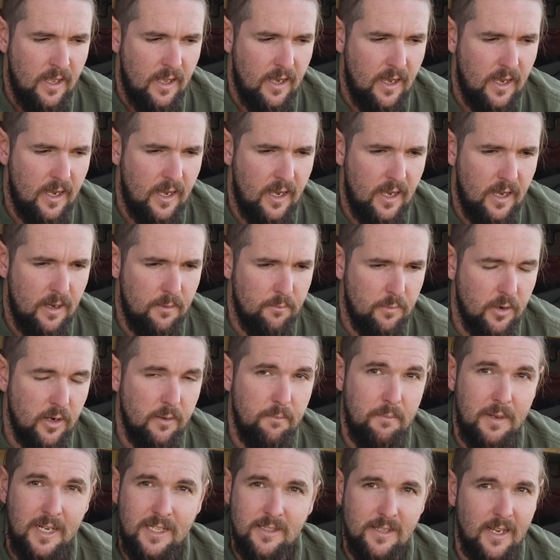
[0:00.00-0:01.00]
But
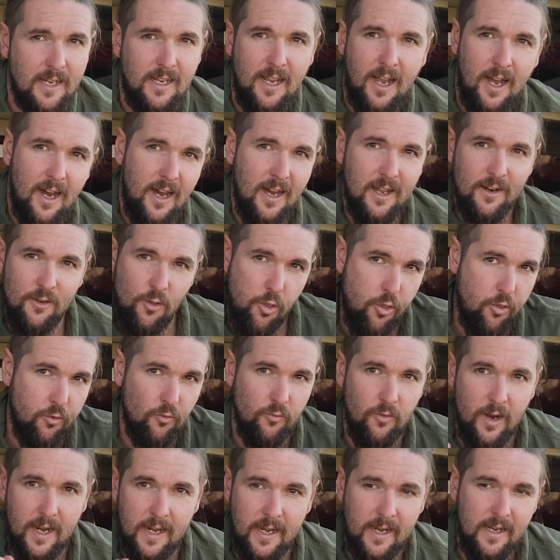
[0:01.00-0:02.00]
it means I can't
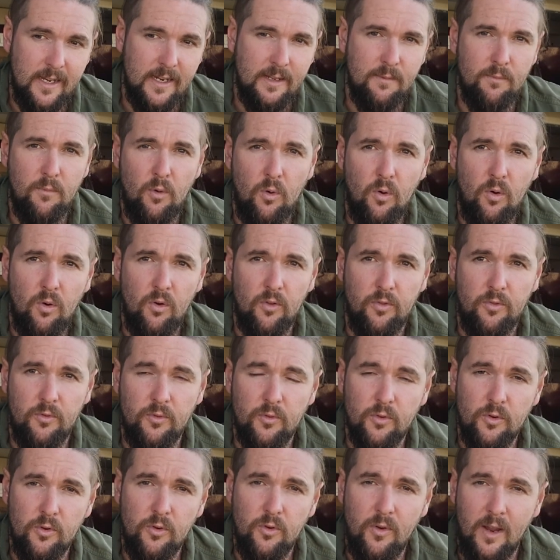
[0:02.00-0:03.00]
thread any more
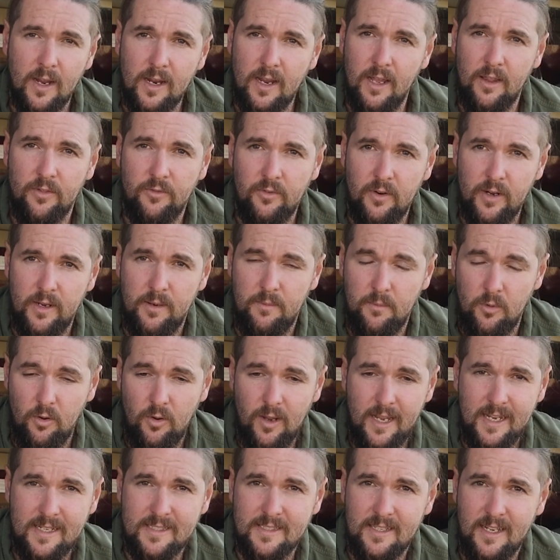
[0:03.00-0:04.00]
through, I can't thread any
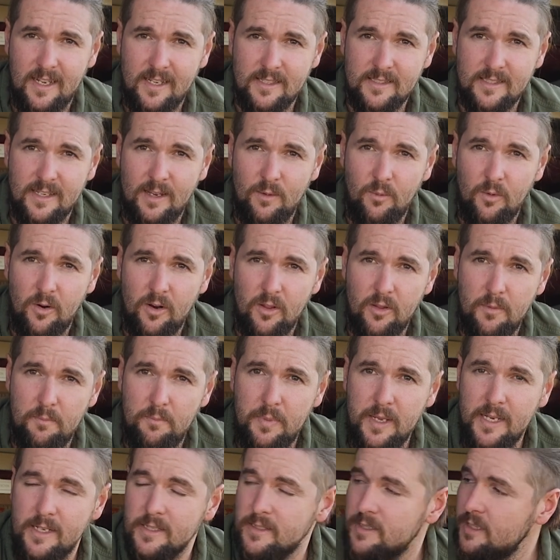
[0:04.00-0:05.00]
more excess. And one of the
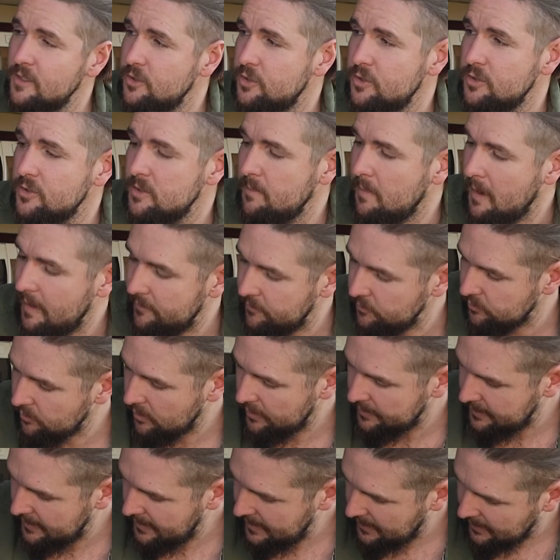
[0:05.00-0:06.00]
biggest issues I'm having
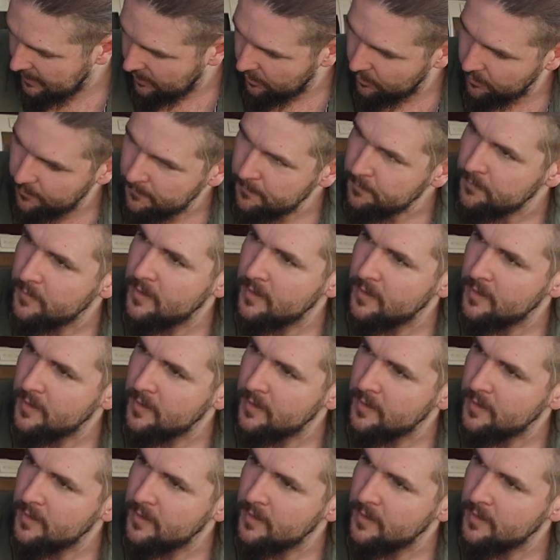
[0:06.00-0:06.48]
right now